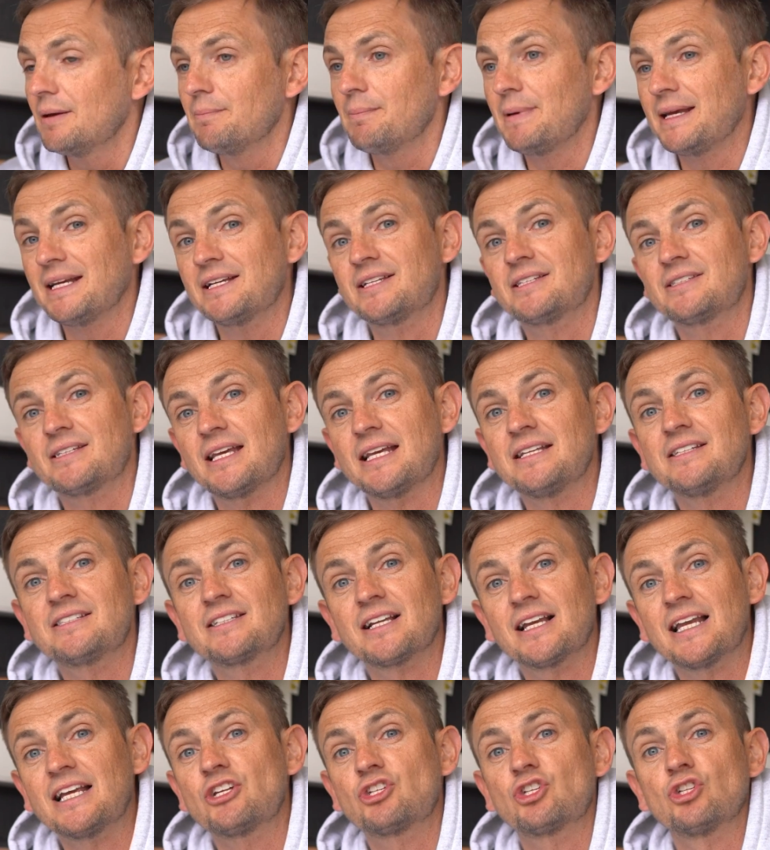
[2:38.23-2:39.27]
Makes
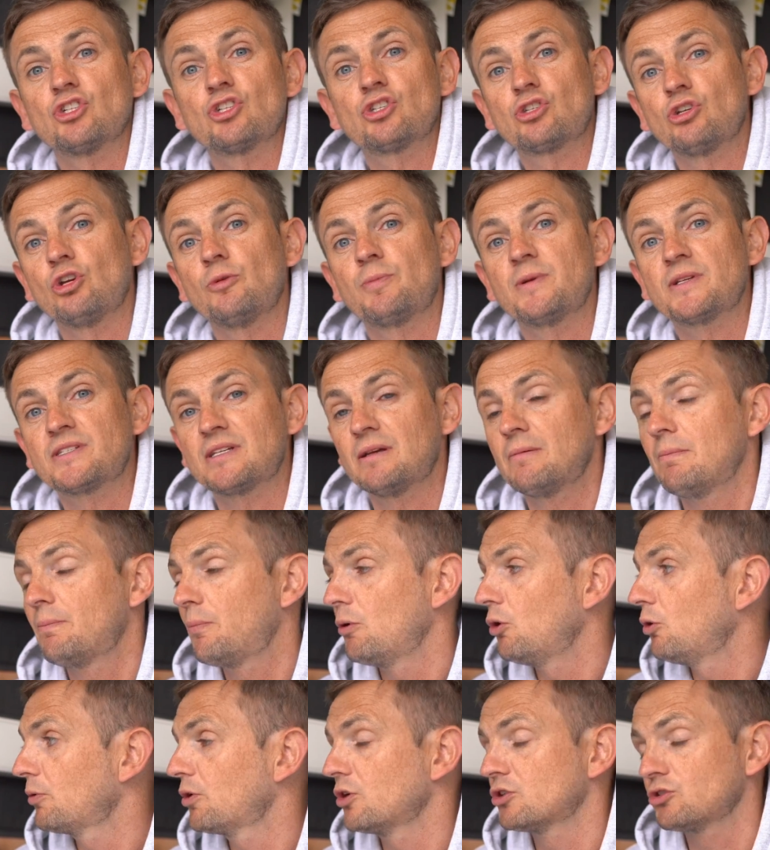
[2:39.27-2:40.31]
installation super
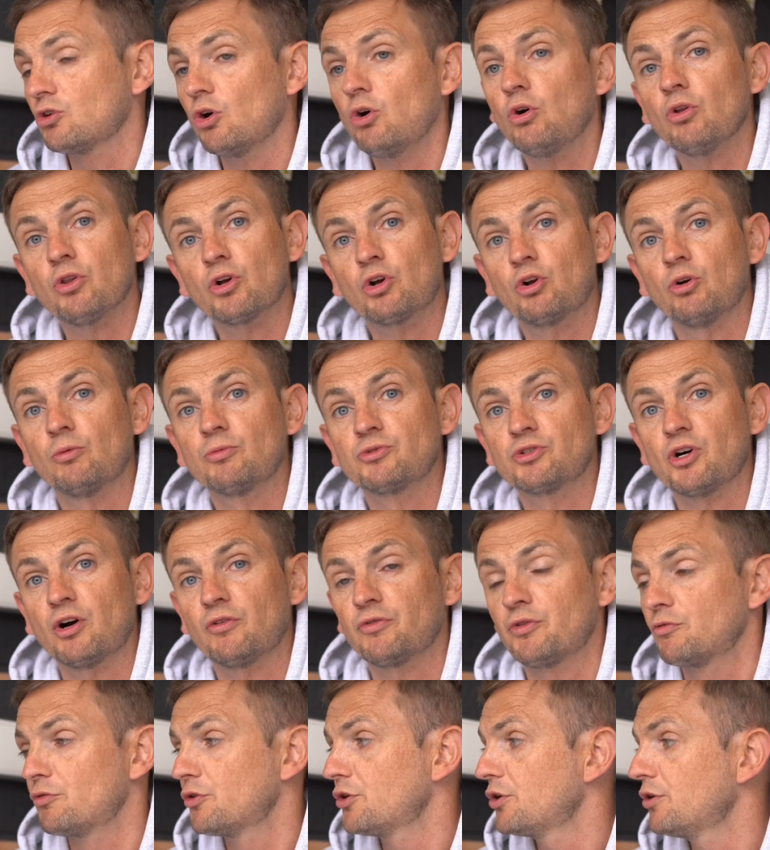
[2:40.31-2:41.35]
simple because all that comes
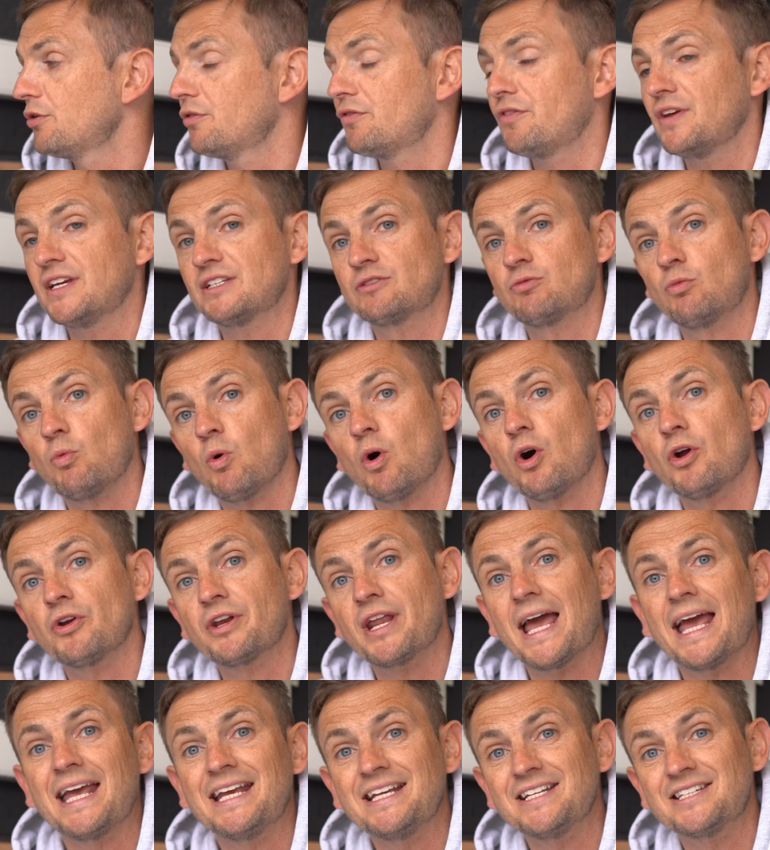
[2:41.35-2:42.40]
off the roof is one
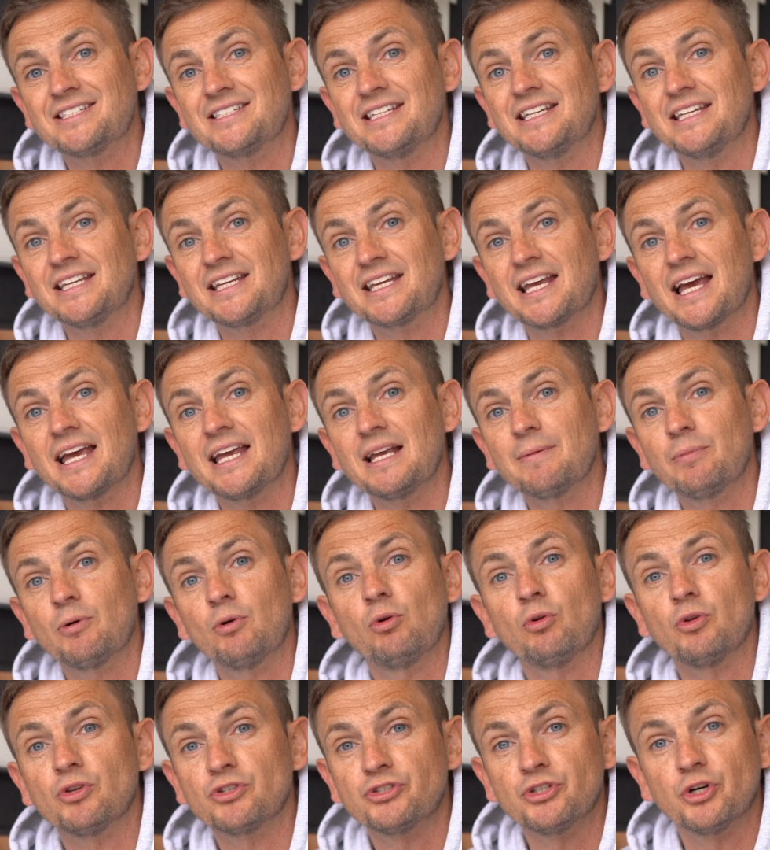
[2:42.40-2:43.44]
A C
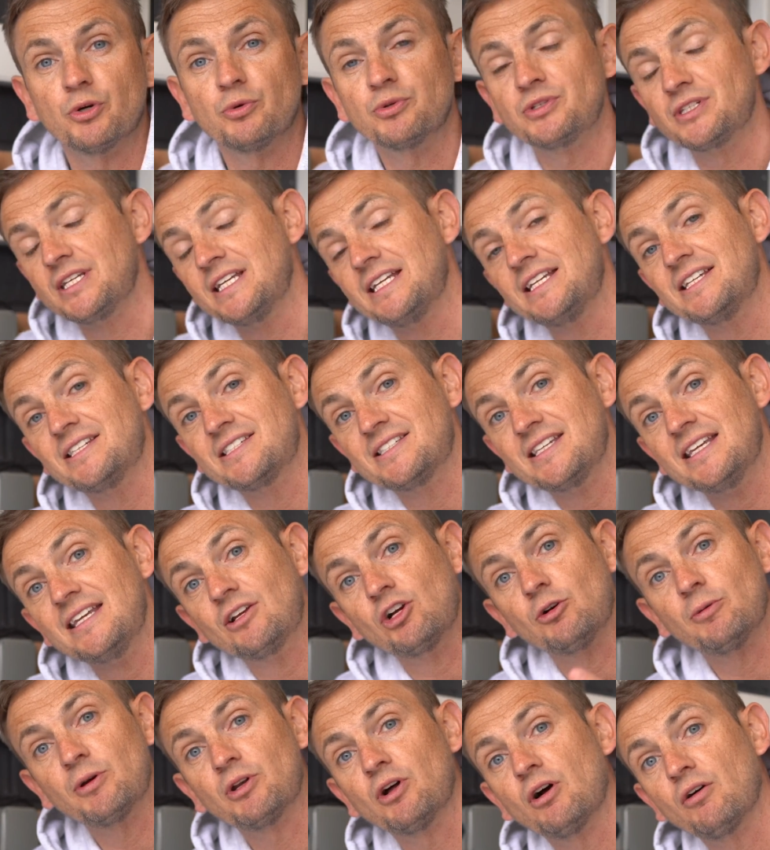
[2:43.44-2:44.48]
cable. There's no D C
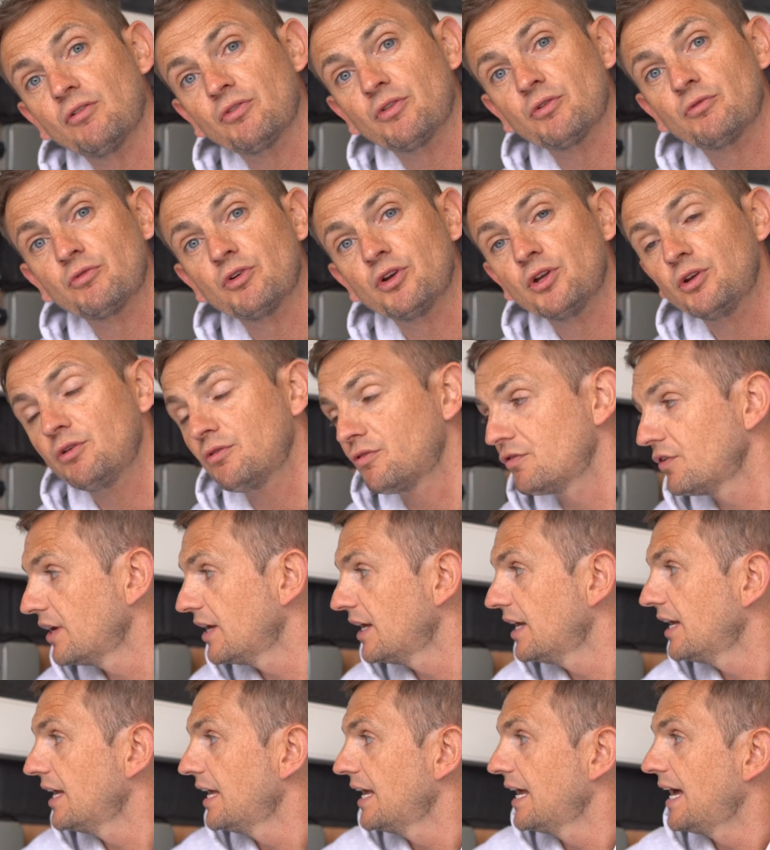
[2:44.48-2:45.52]
coming off the roof,
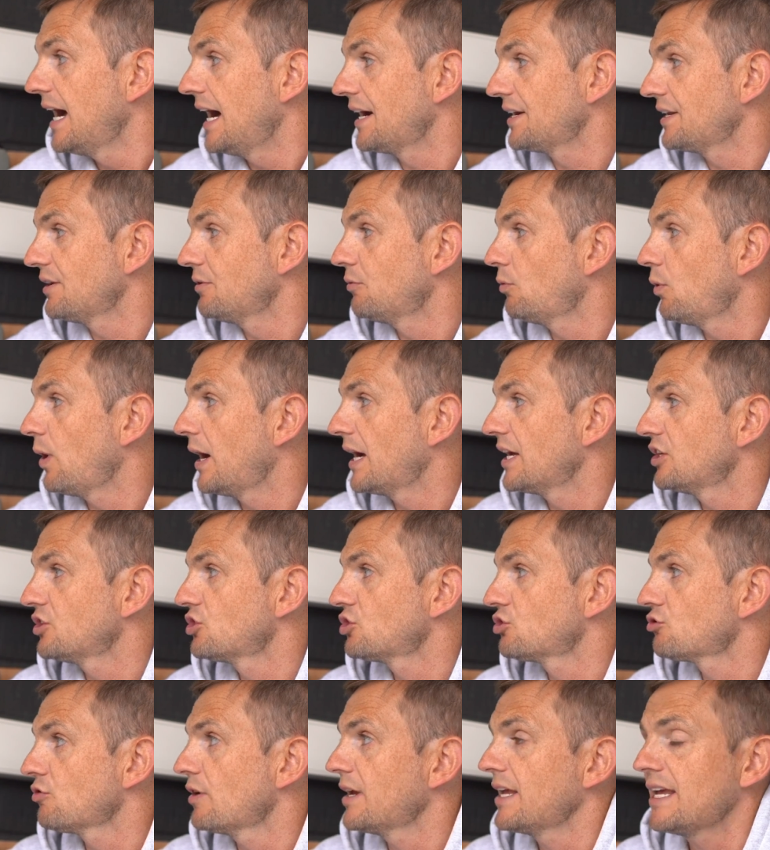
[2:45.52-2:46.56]
and it wires
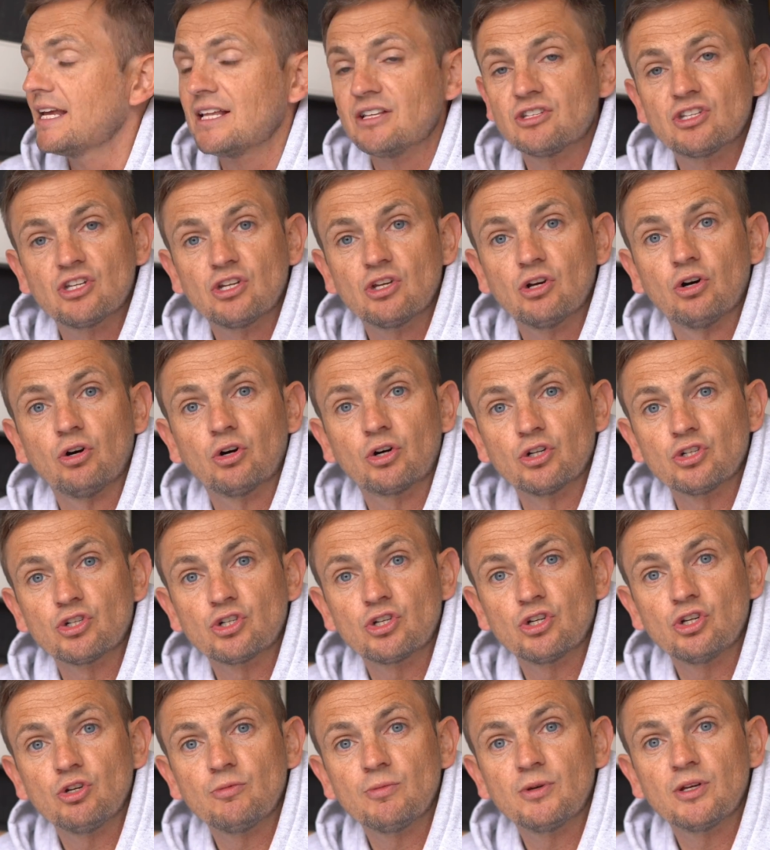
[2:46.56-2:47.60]
straight into your
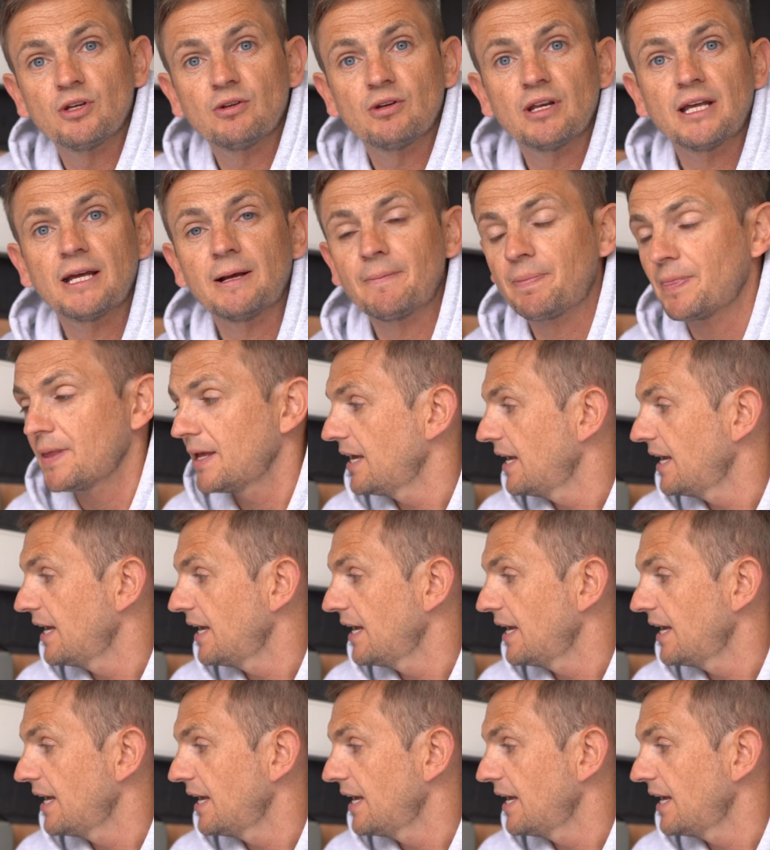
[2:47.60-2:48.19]
consumer unit,